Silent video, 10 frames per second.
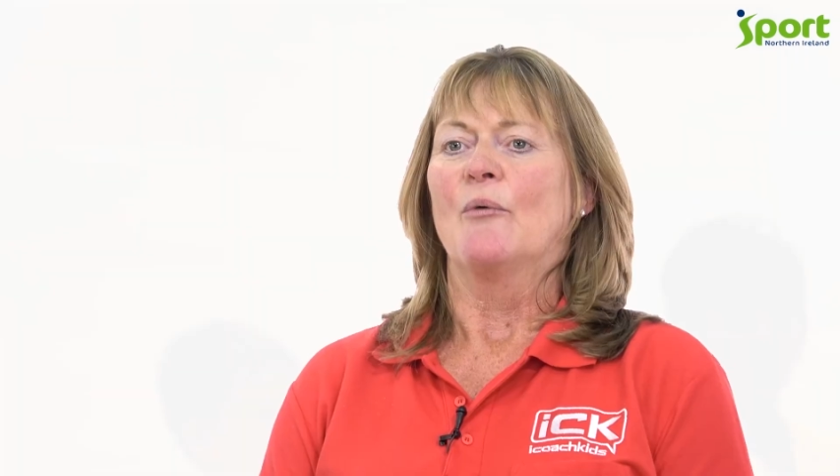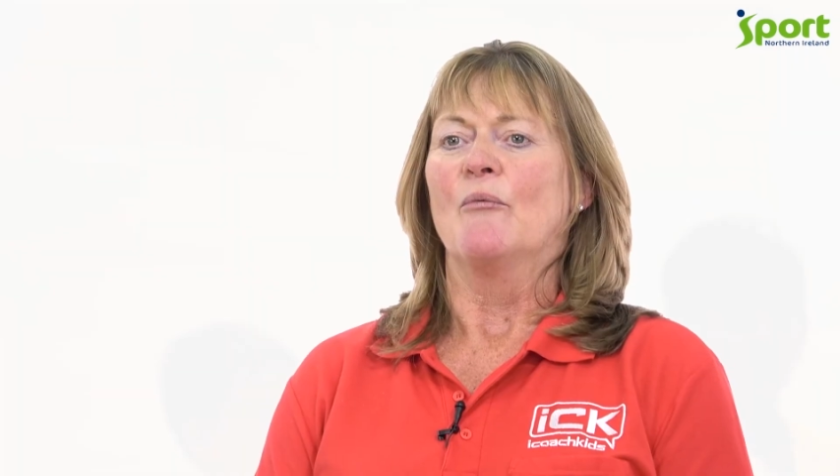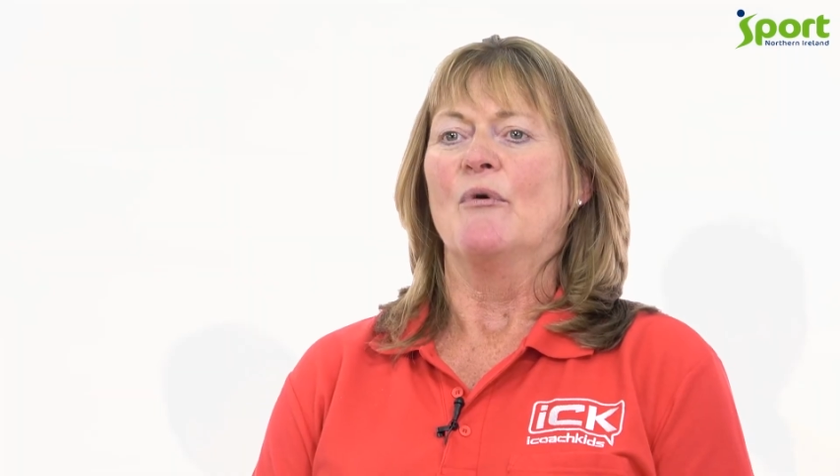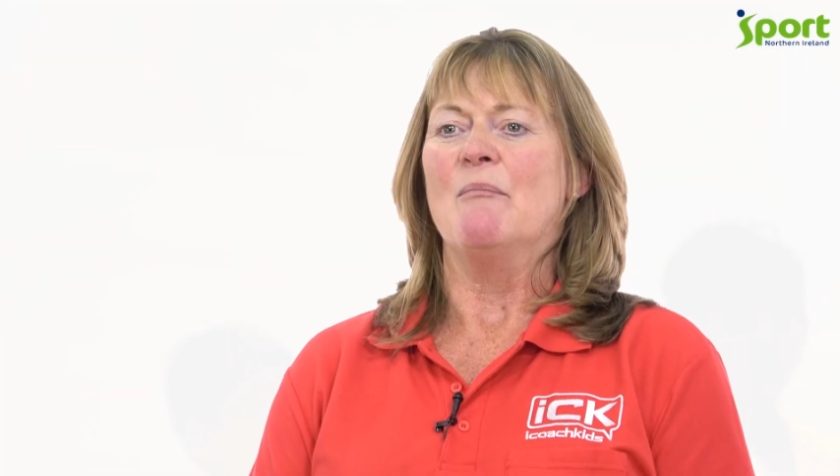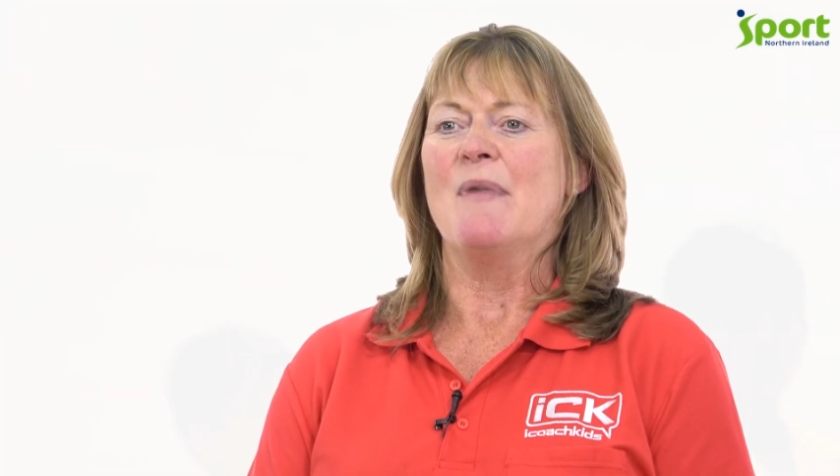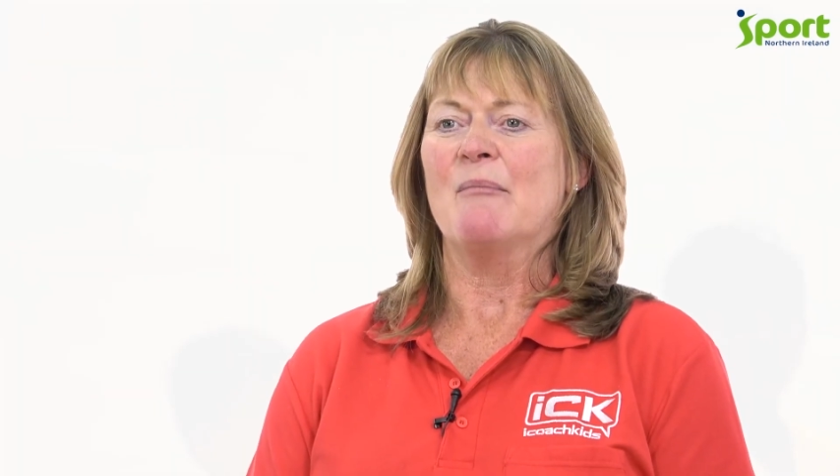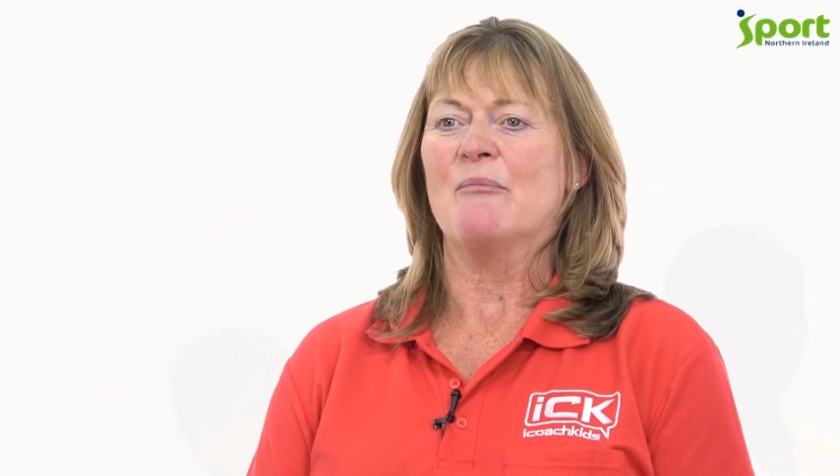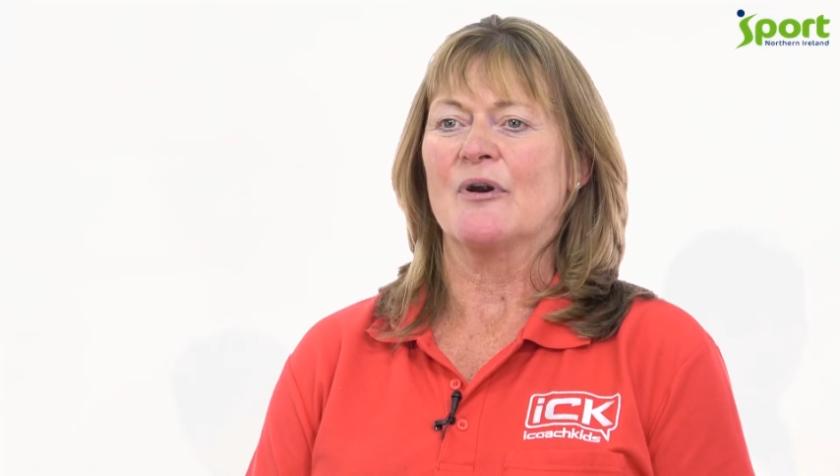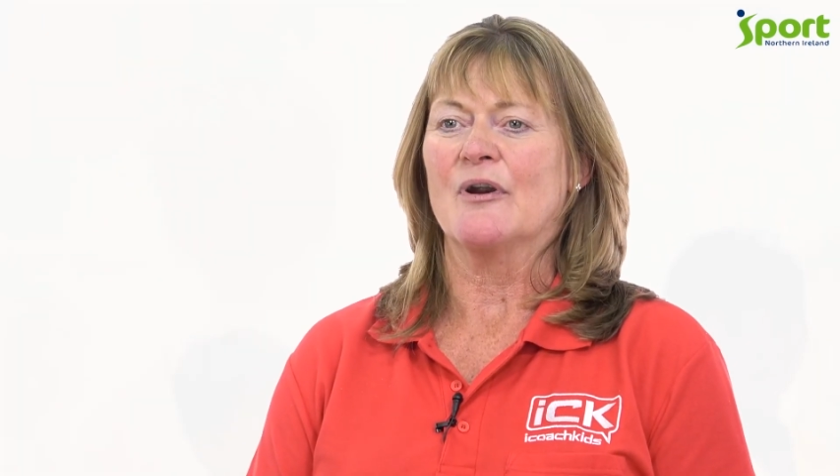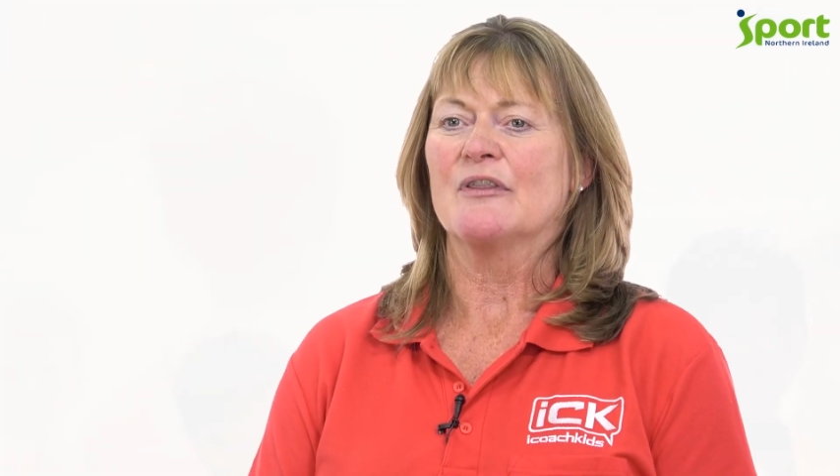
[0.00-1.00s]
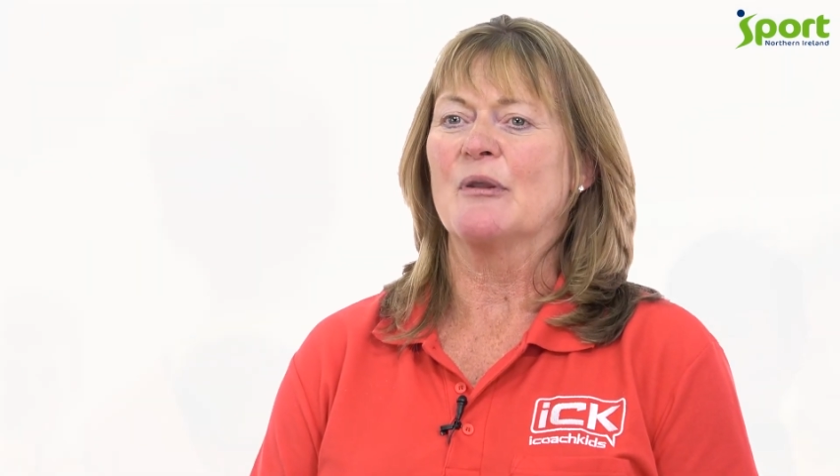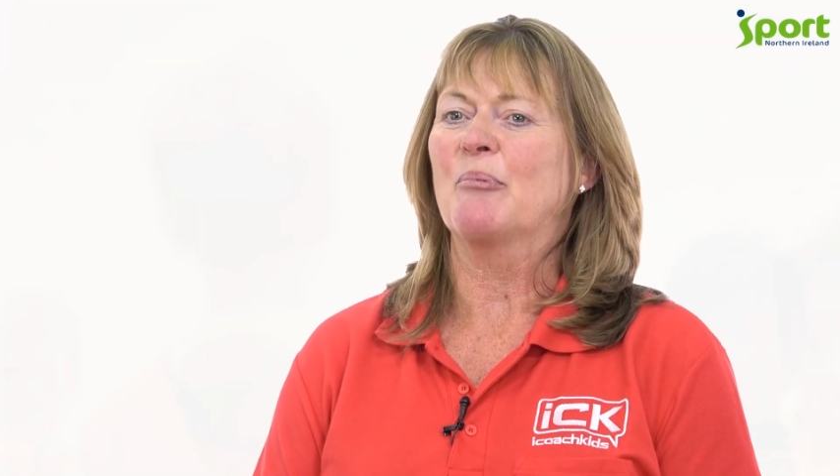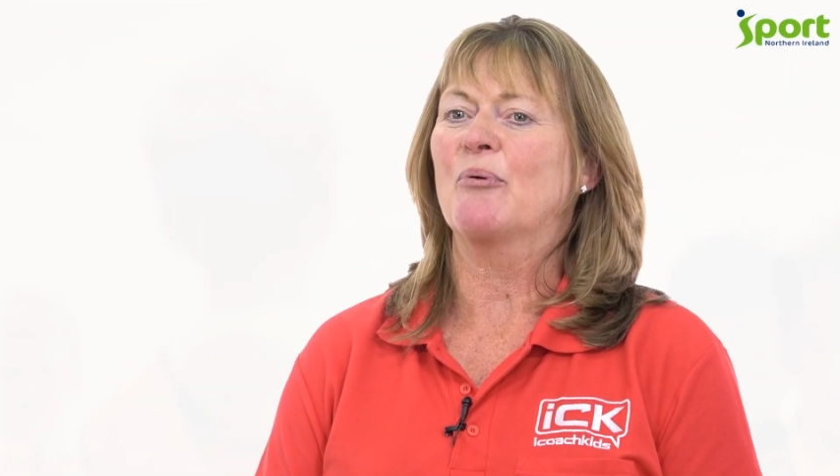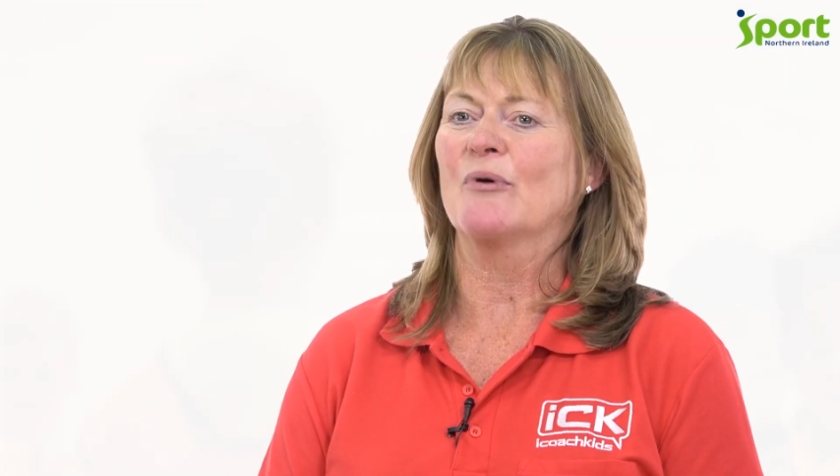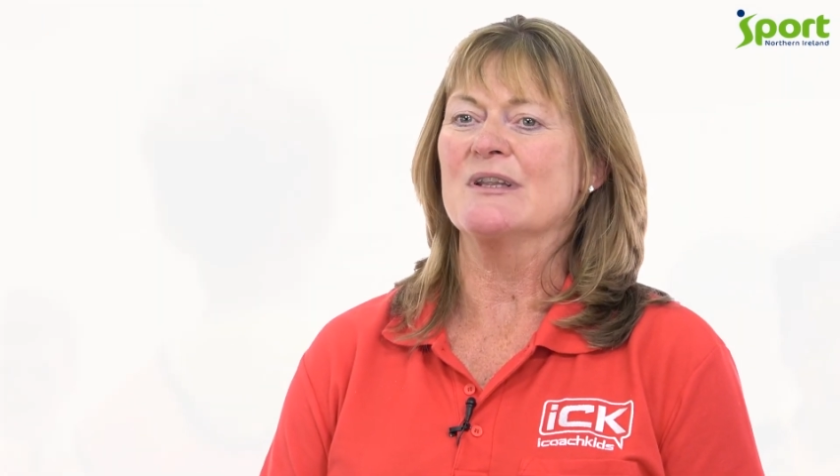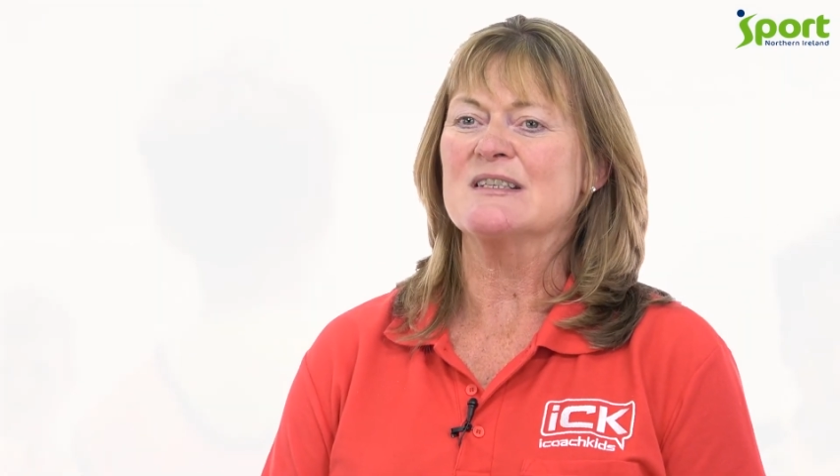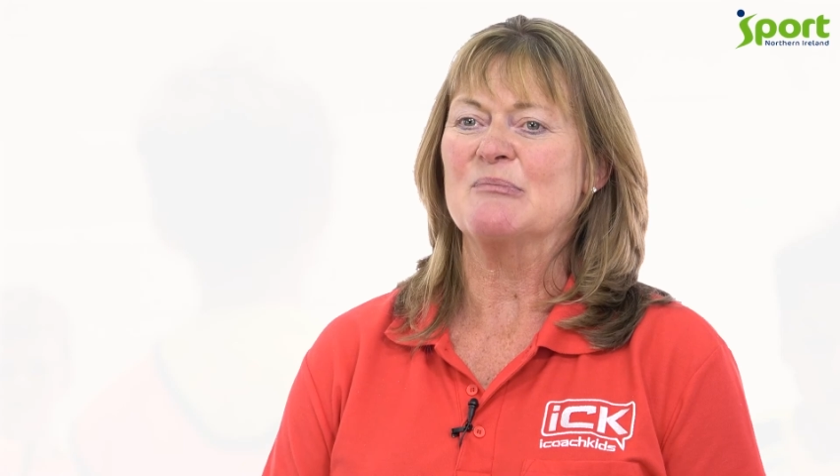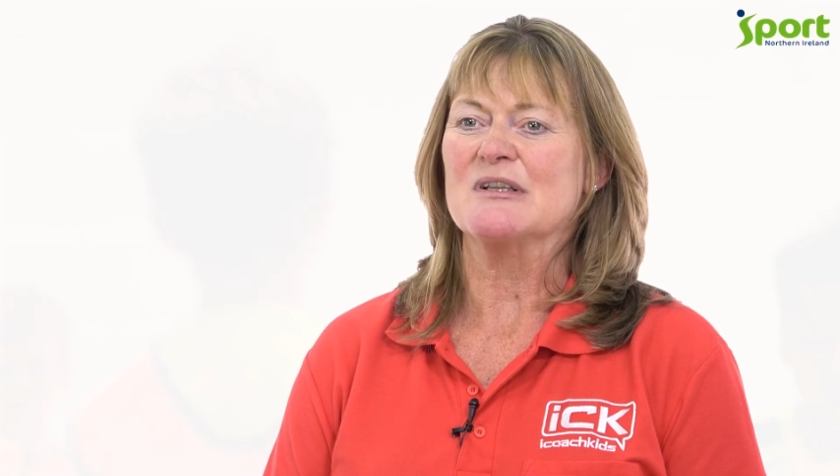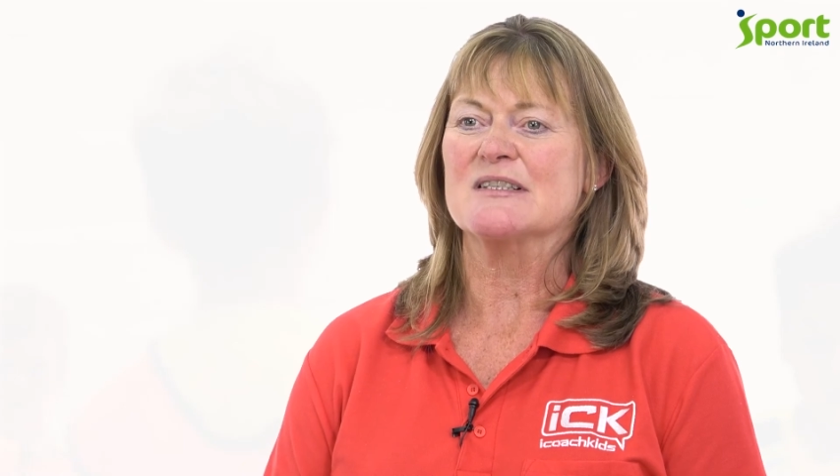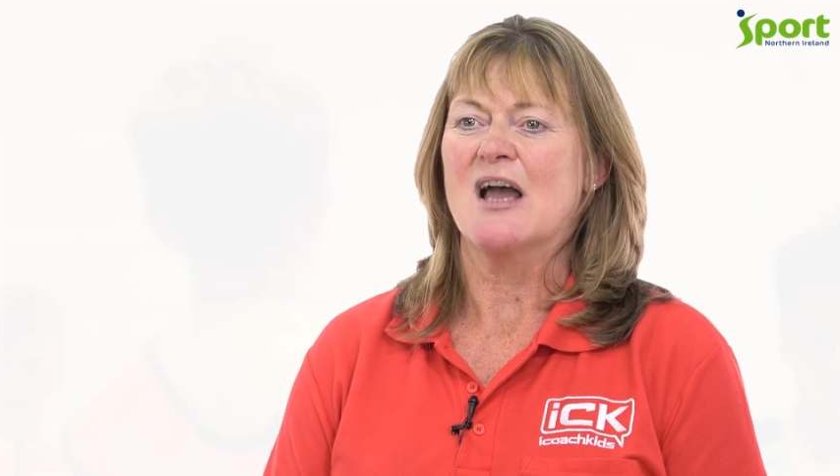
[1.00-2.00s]
Remember, the
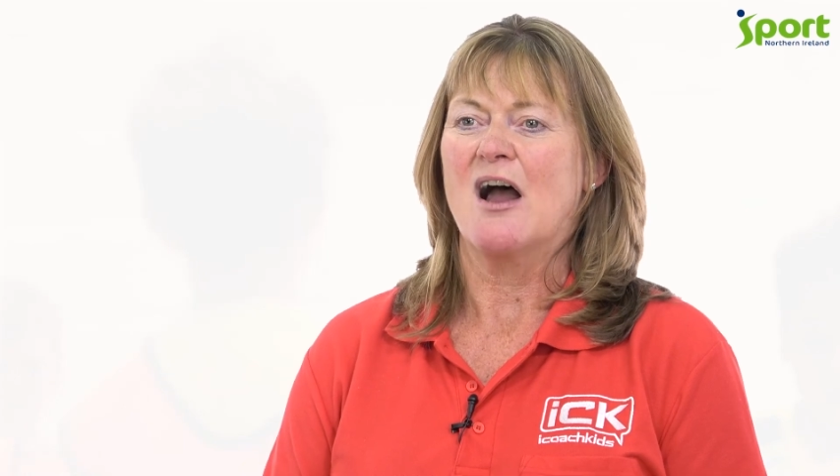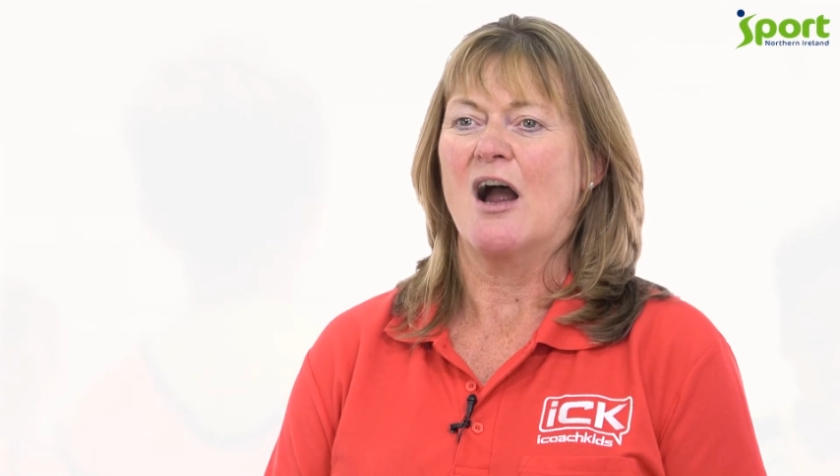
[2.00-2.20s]
principles